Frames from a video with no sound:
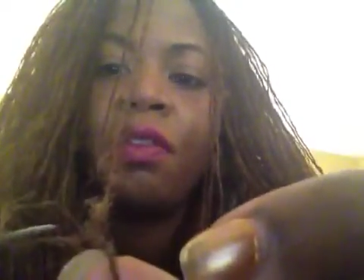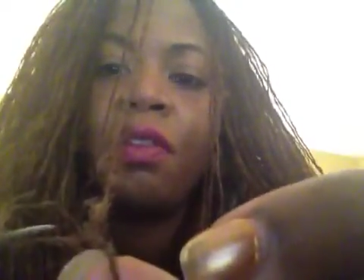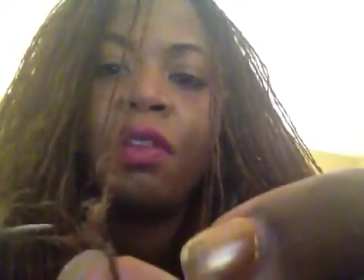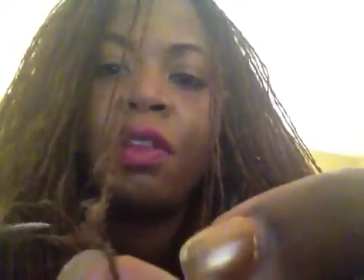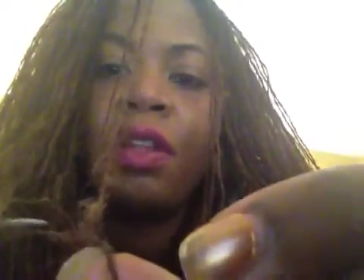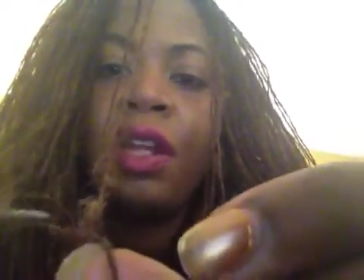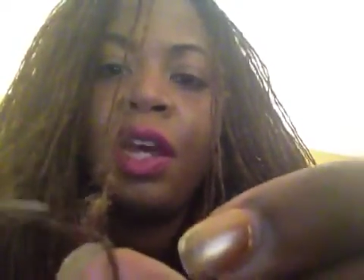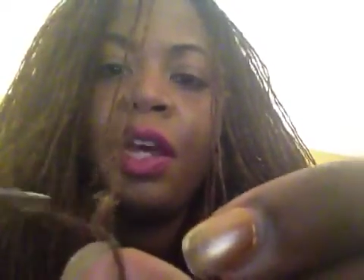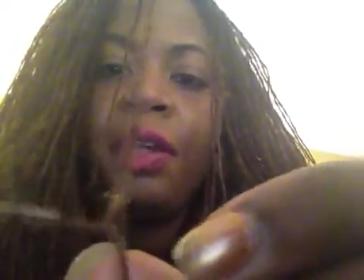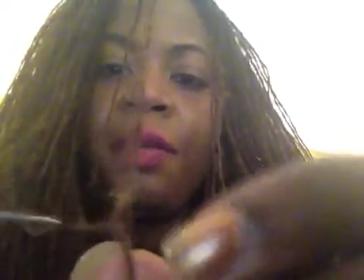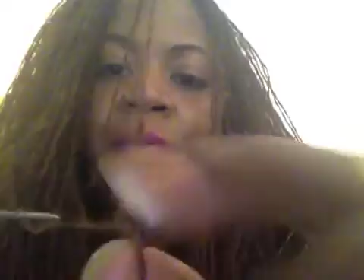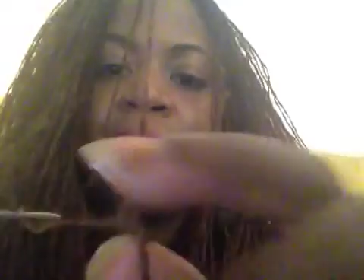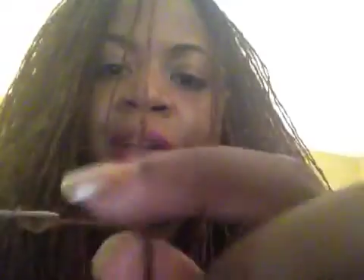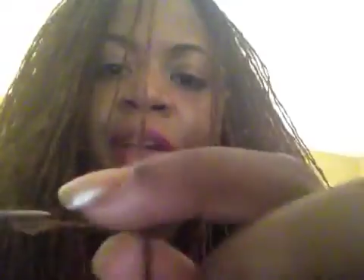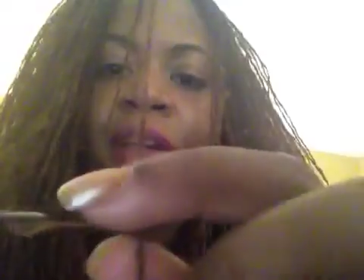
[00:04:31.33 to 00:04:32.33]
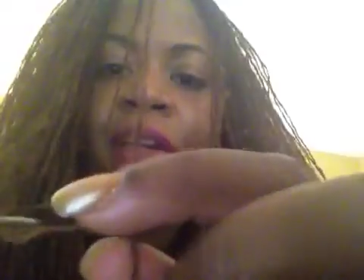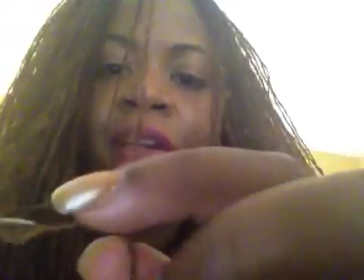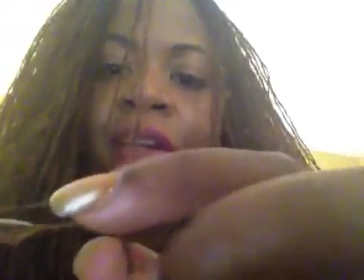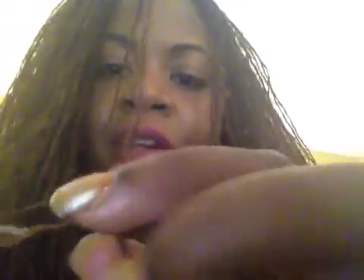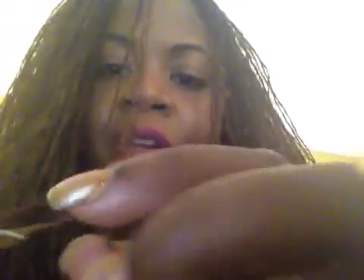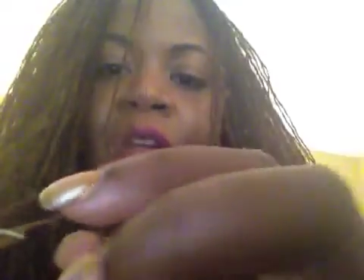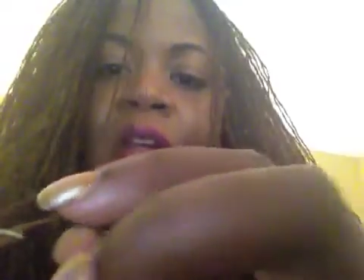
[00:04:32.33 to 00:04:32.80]
The knotted part.
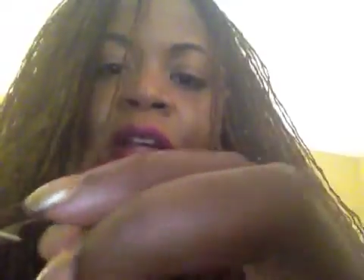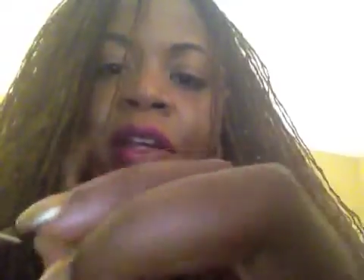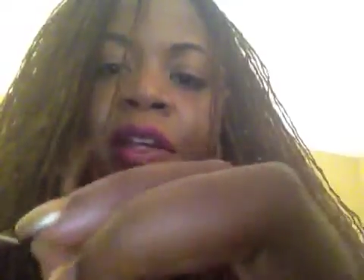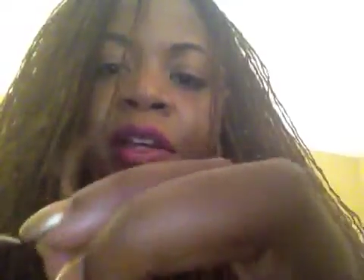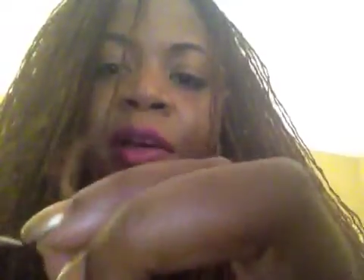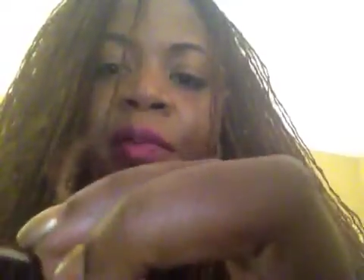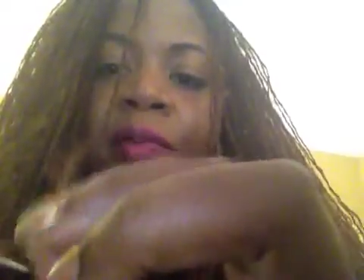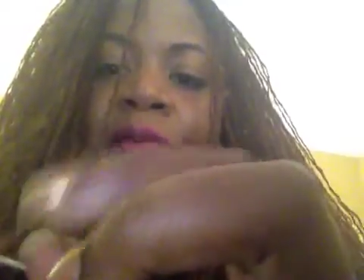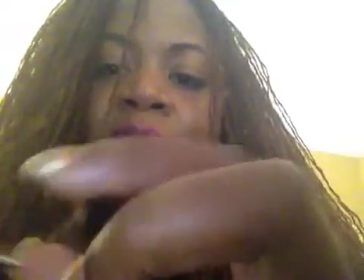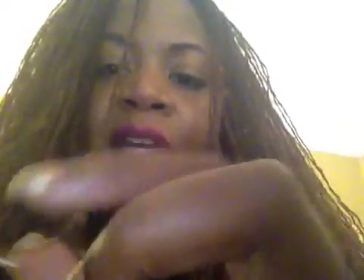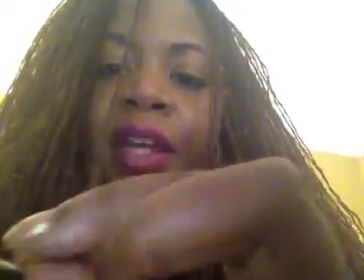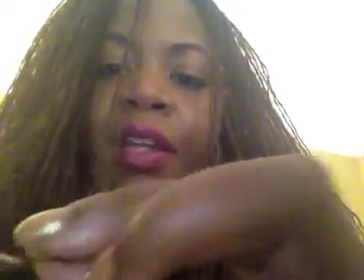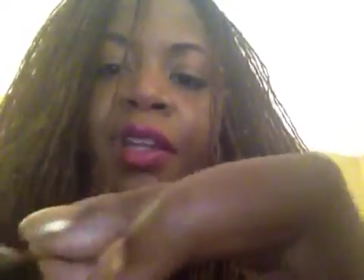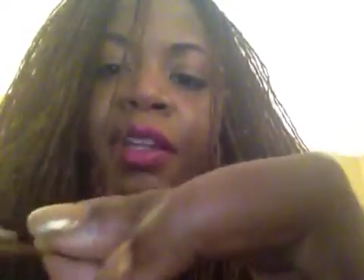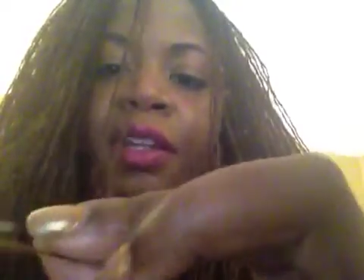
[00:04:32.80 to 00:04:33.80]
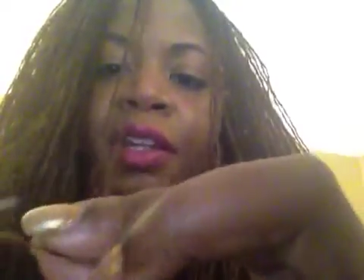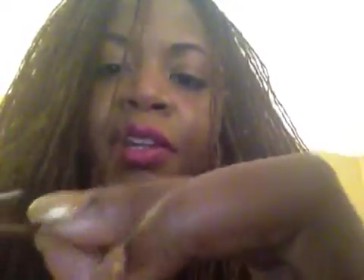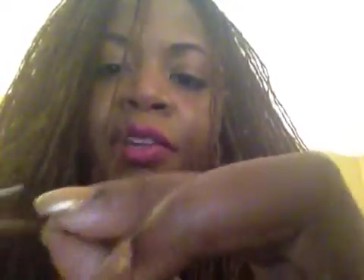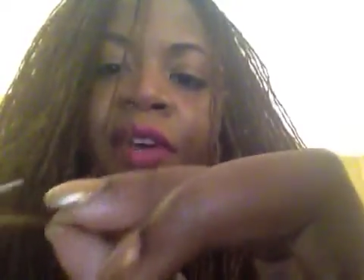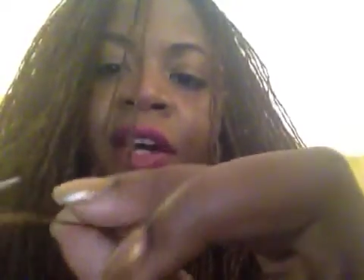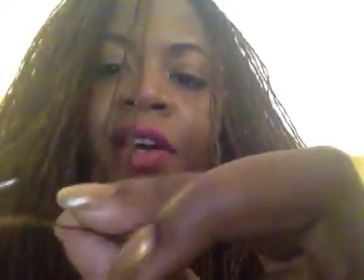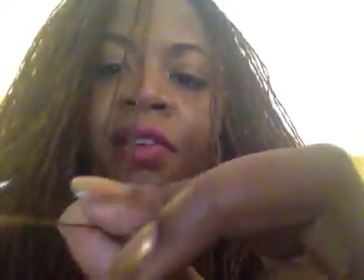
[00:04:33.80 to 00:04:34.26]
And I'm taking the
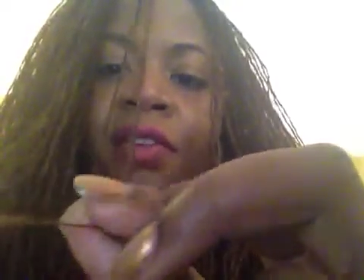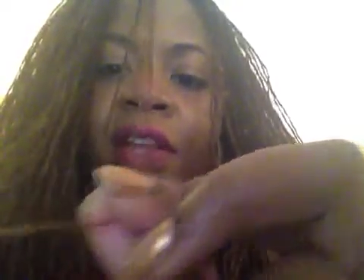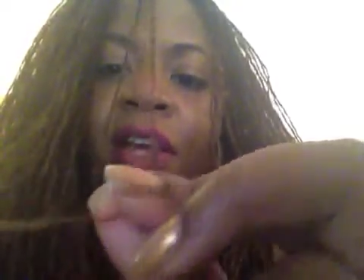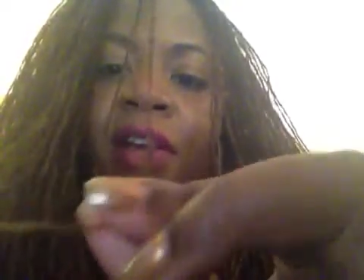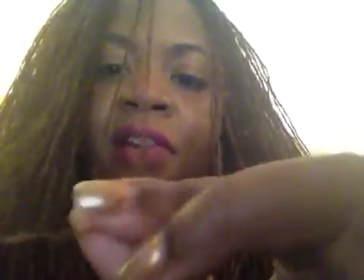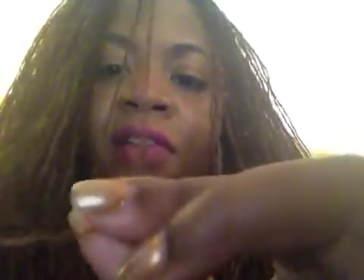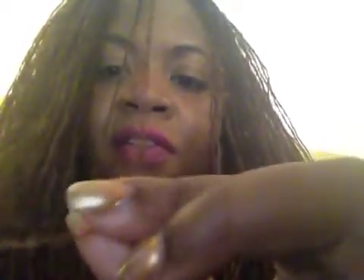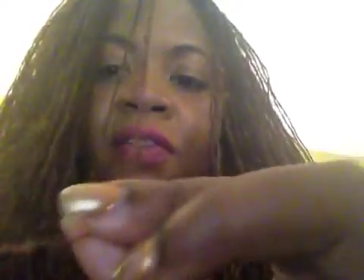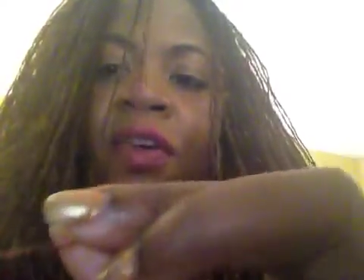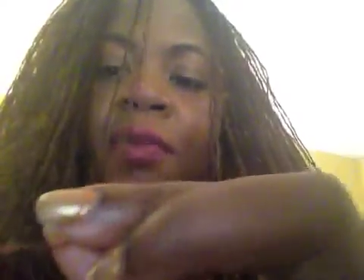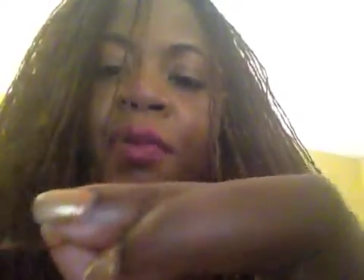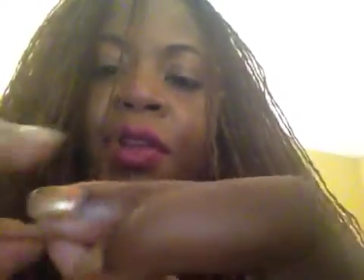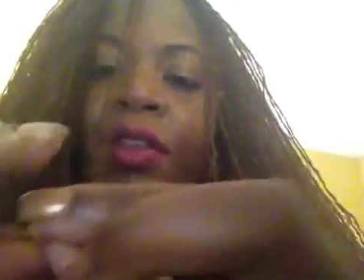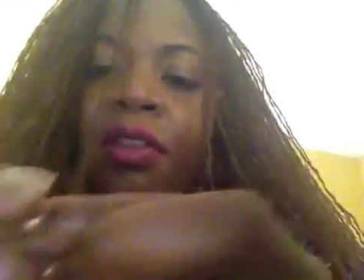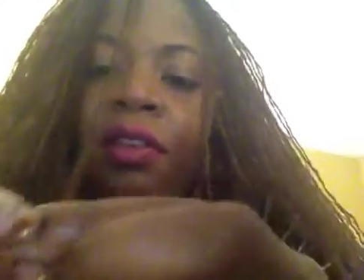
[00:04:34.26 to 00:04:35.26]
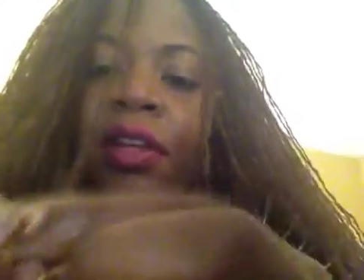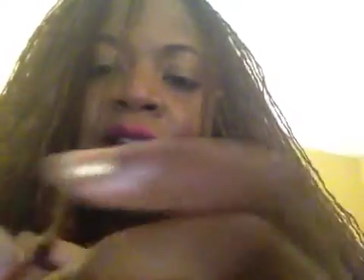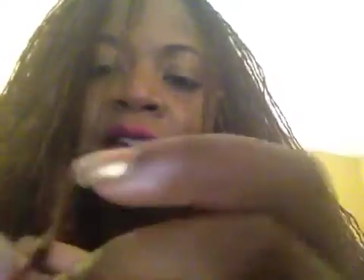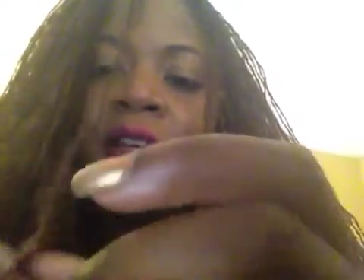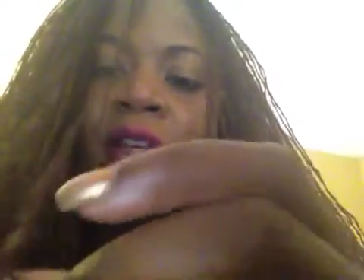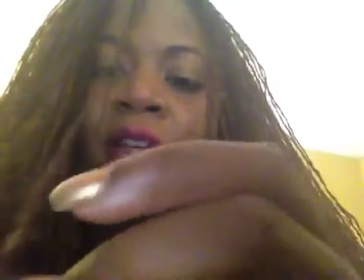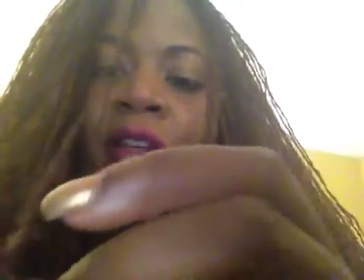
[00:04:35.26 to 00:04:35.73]
needle out now. I'm
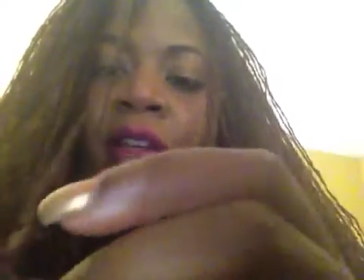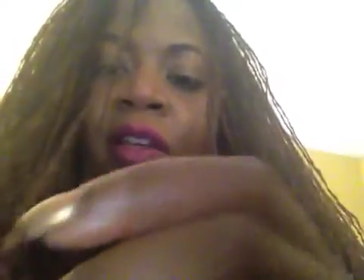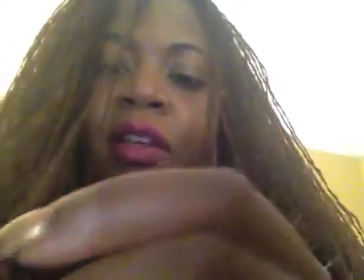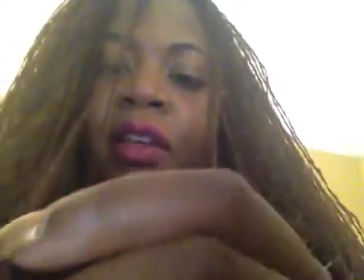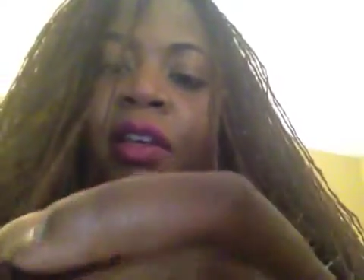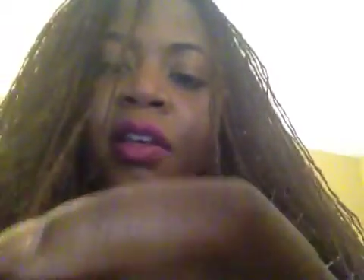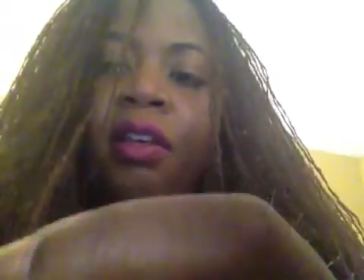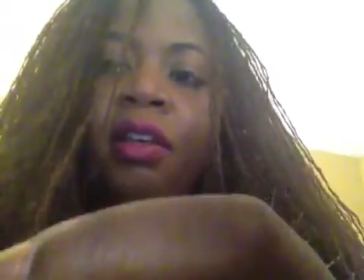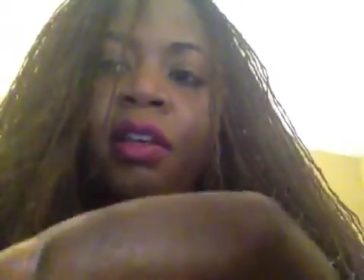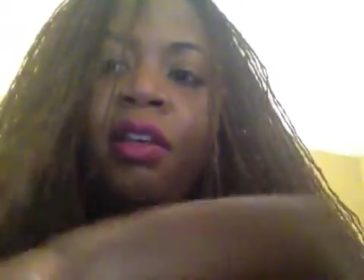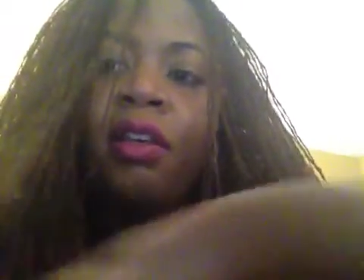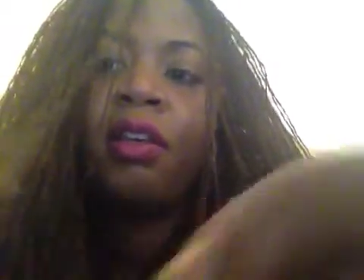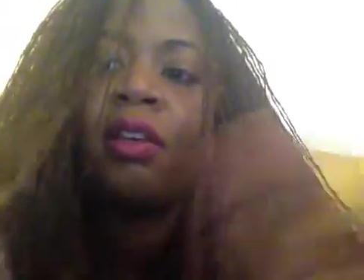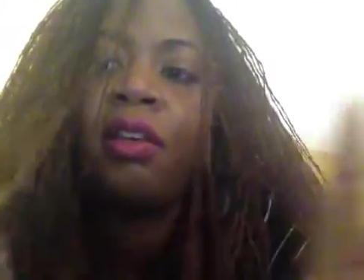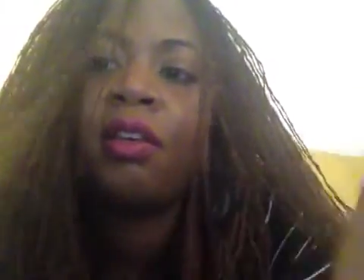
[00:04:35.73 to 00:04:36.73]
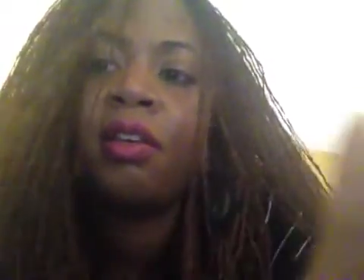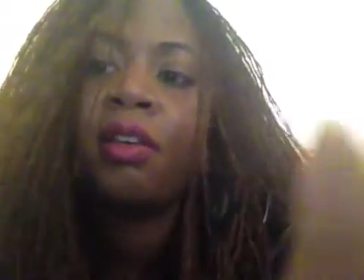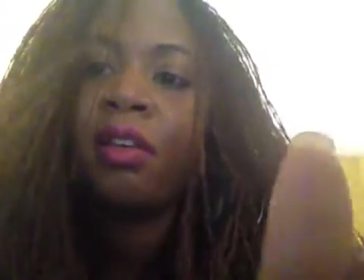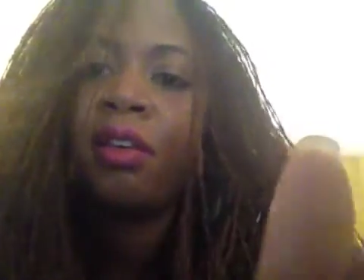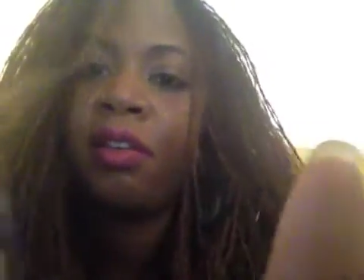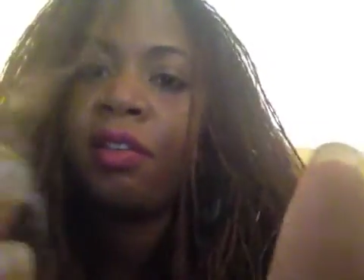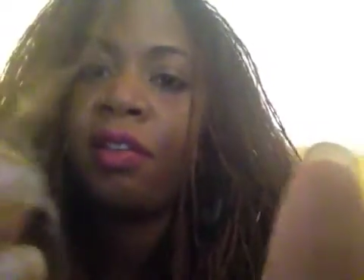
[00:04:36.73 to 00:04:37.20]
unthreading it.
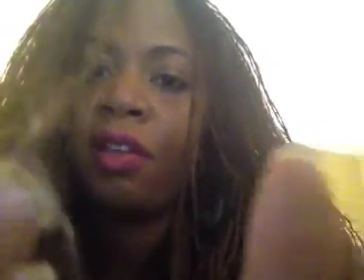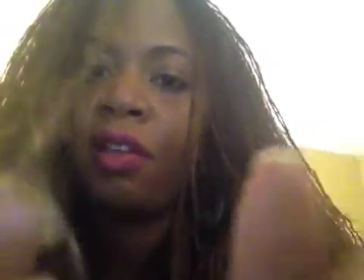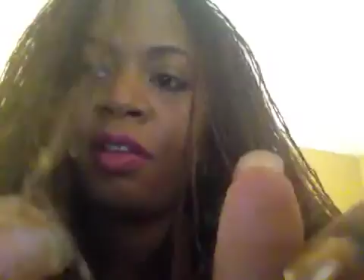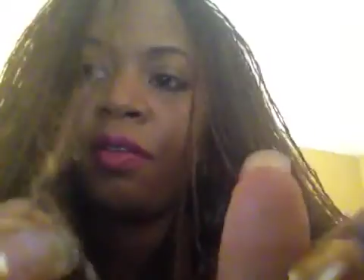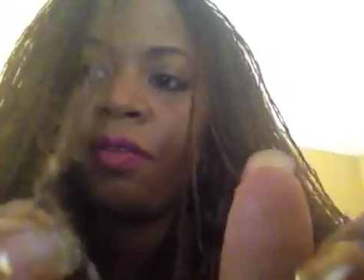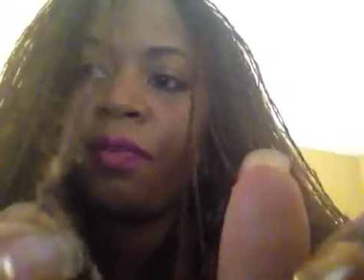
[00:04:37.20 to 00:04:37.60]
Can you see?